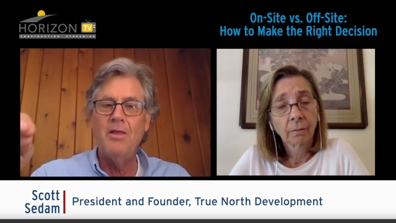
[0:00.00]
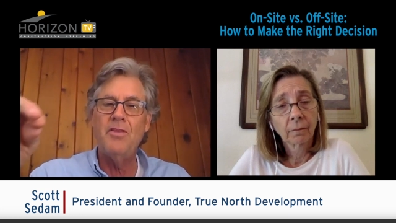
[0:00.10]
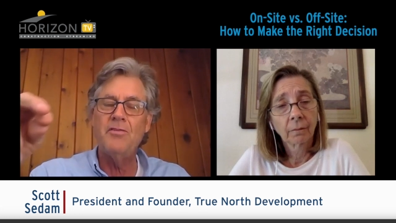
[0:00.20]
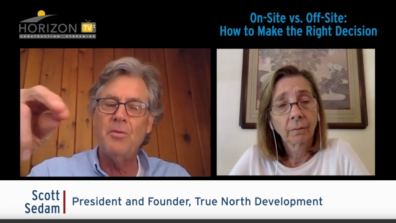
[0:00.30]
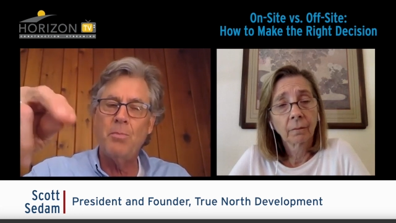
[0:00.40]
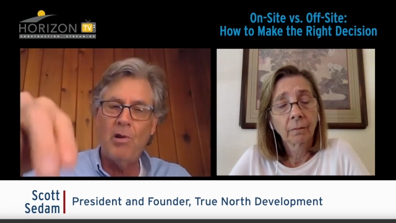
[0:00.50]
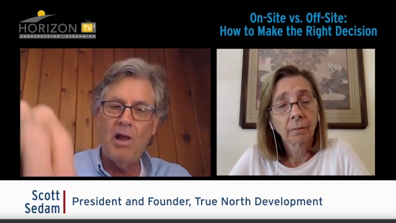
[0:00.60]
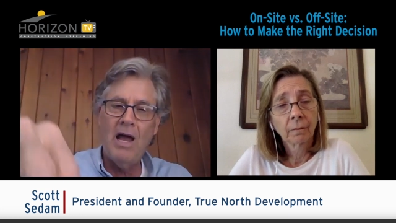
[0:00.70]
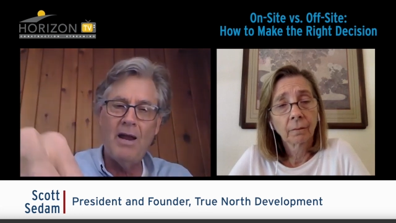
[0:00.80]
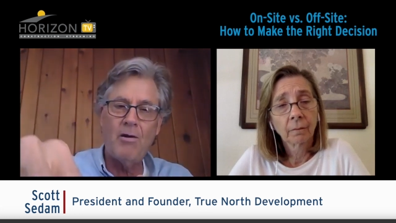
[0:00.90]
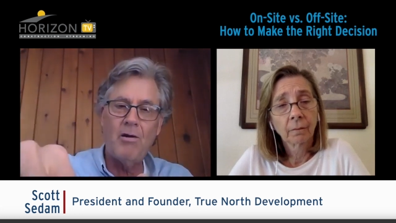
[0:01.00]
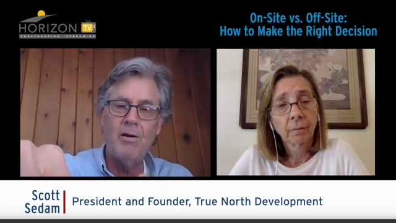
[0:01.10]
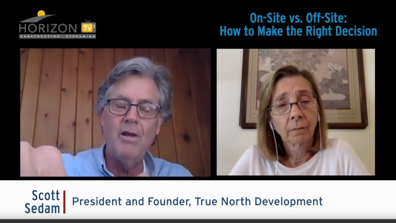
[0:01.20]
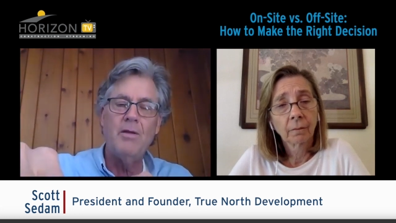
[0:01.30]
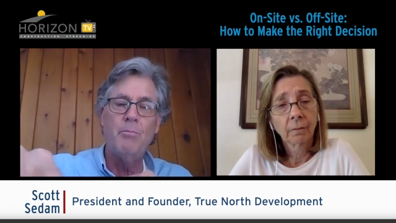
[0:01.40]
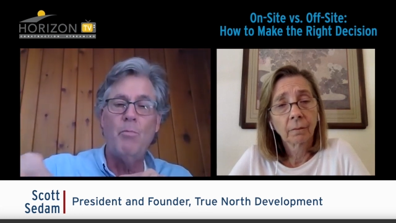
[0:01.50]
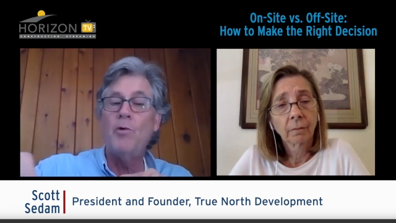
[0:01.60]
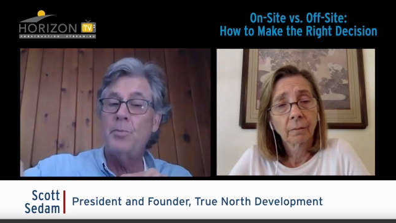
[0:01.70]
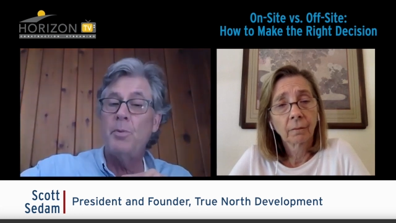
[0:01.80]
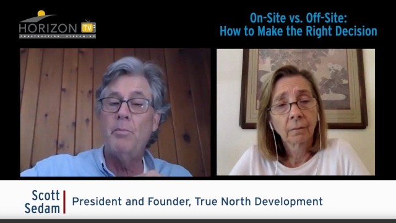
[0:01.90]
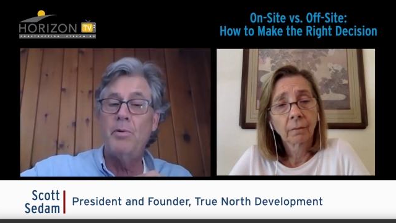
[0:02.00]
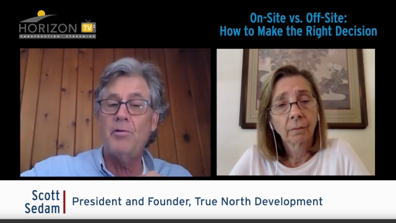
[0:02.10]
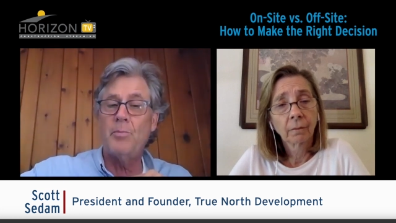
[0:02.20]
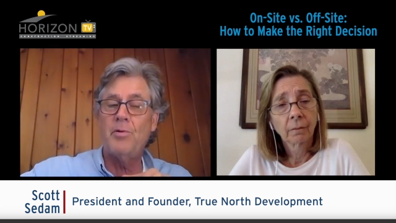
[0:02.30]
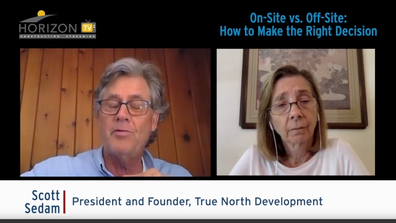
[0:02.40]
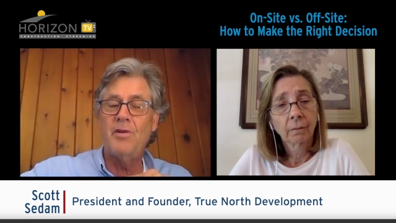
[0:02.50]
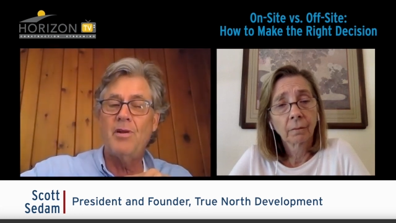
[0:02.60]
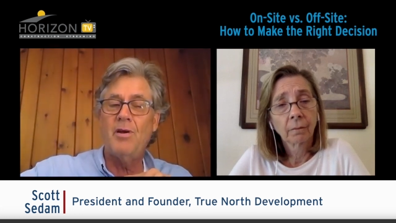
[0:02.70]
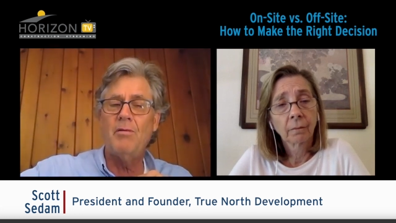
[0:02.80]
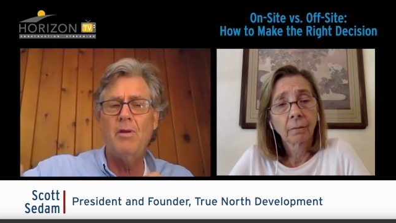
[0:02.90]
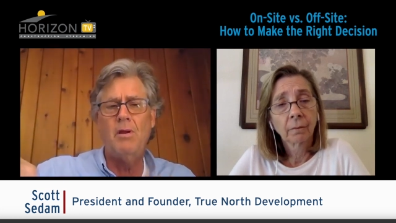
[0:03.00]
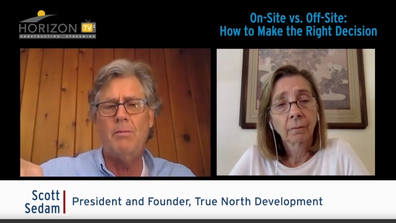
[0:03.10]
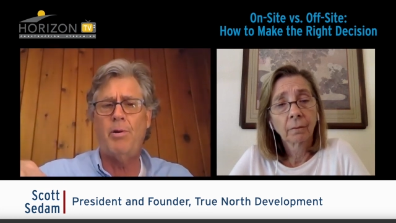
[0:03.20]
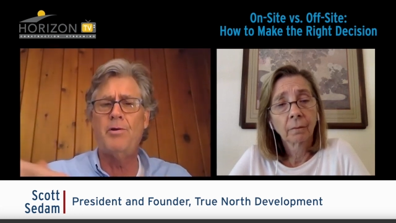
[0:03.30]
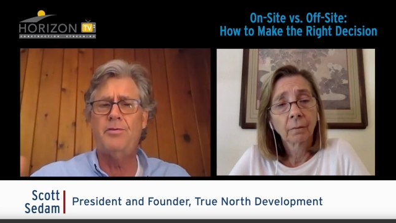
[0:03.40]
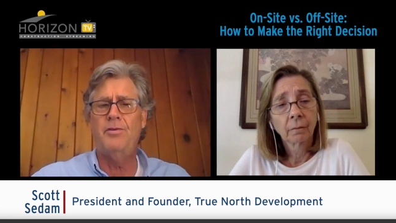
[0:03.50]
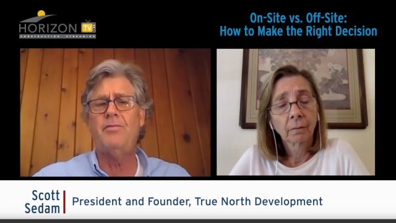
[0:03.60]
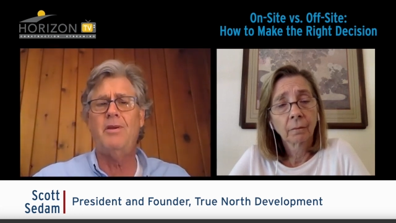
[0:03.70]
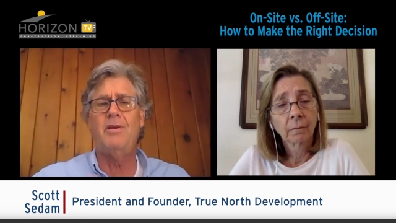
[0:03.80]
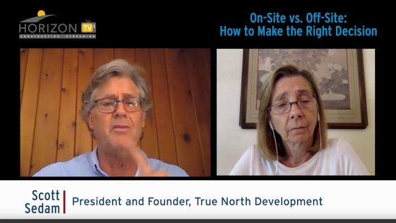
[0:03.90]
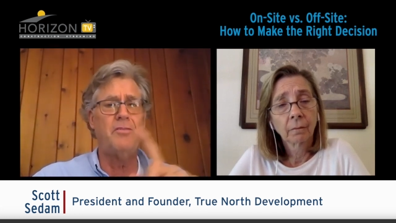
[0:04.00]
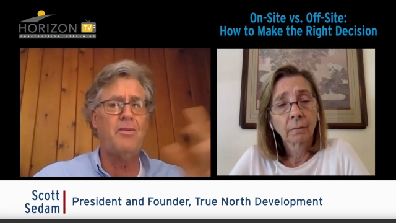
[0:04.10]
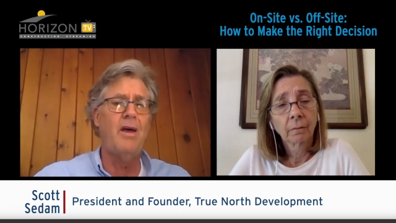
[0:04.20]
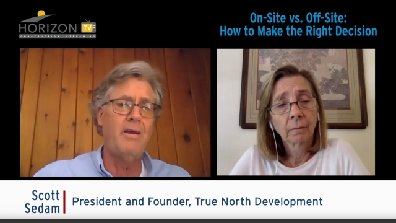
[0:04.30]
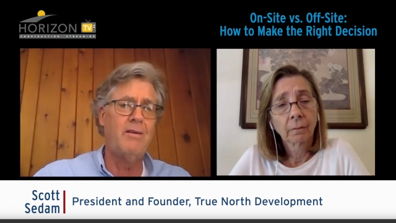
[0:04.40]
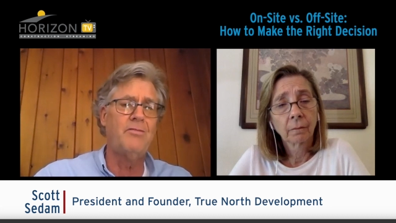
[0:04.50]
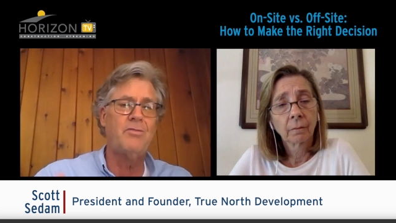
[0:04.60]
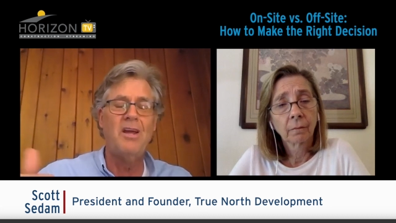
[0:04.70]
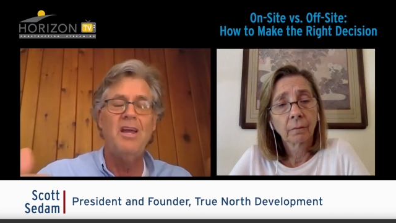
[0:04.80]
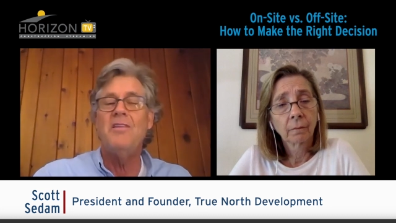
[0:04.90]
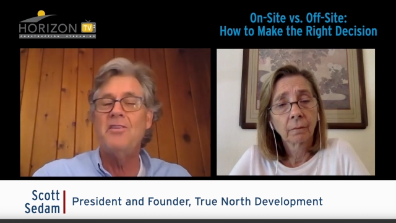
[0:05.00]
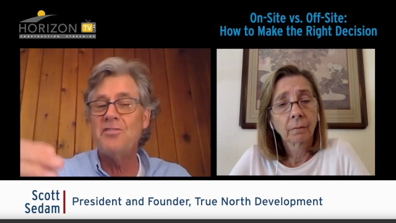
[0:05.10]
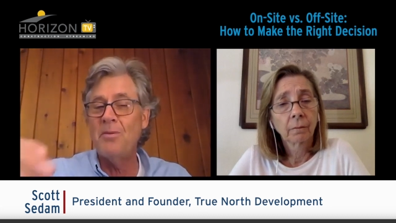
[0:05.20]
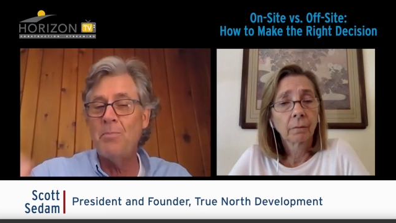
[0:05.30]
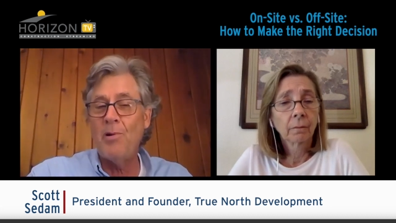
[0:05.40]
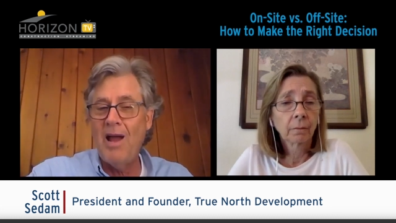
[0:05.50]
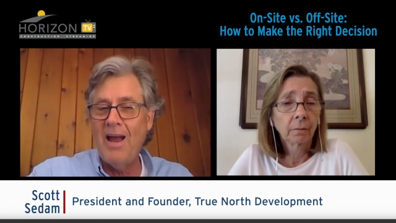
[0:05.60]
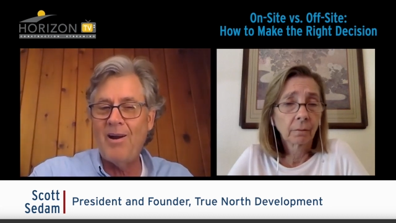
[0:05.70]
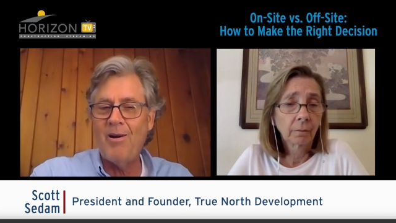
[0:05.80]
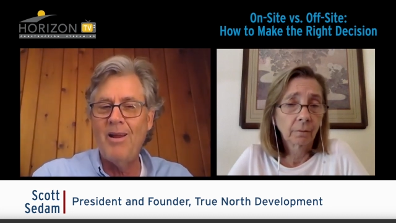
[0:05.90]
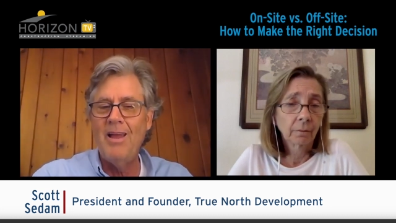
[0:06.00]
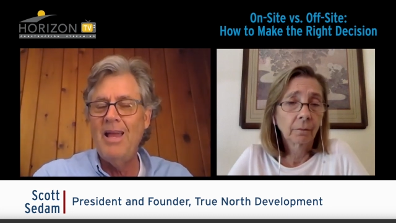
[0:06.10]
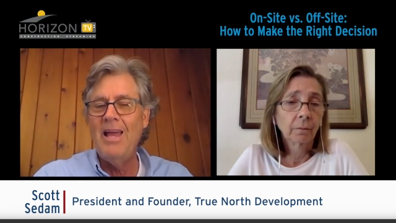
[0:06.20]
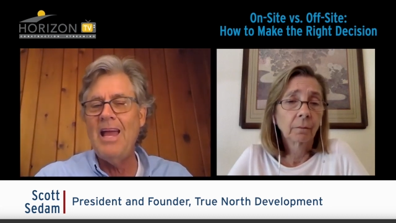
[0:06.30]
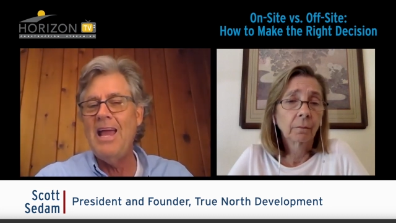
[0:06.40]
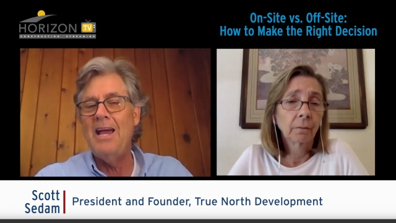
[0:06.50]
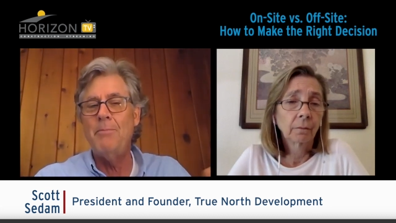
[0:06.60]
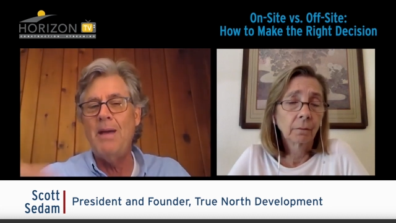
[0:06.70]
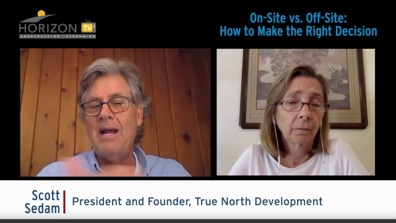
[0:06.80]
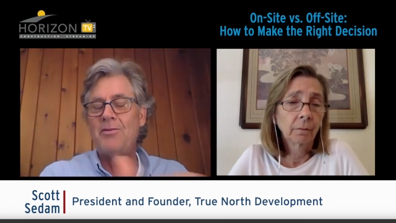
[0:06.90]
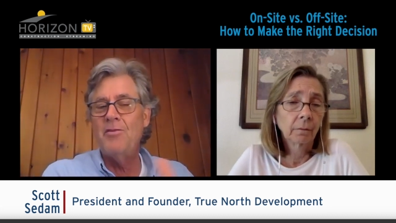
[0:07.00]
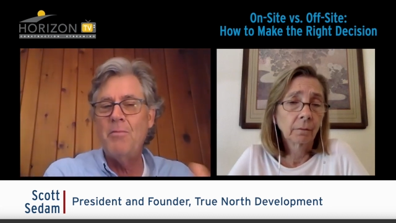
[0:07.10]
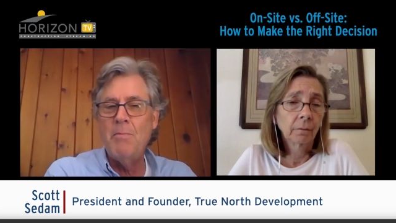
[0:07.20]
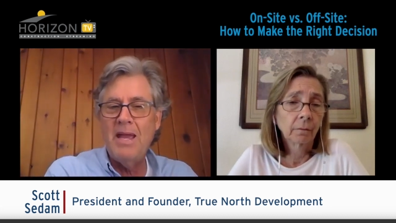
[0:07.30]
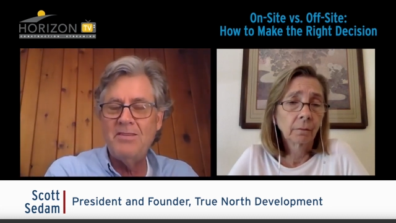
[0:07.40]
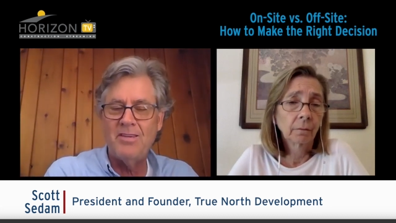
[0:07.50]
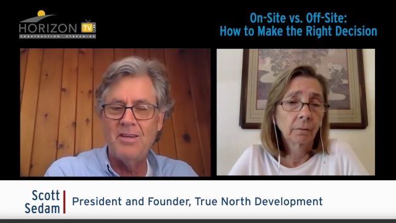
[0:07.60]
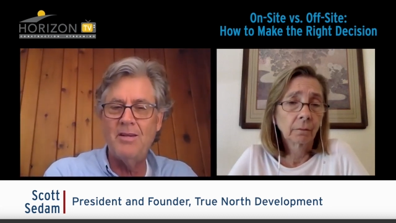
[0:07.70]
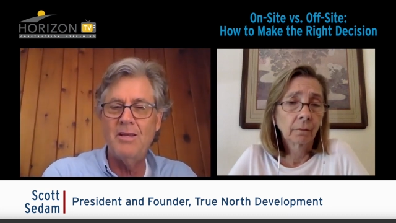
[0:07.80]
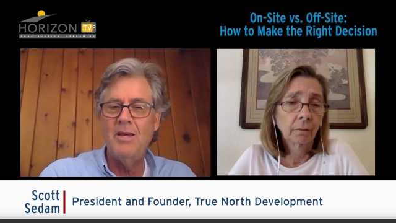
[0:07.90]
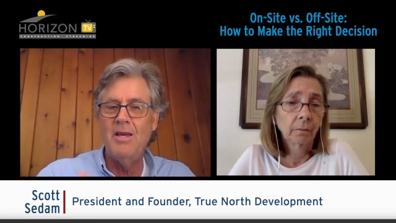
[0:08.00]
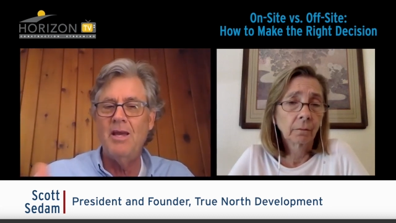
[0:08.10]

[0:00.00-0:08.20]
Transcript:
Speaker 1: the supplier, multiple builder personnel, purchasing, design, construction, the supplier, and back to the mason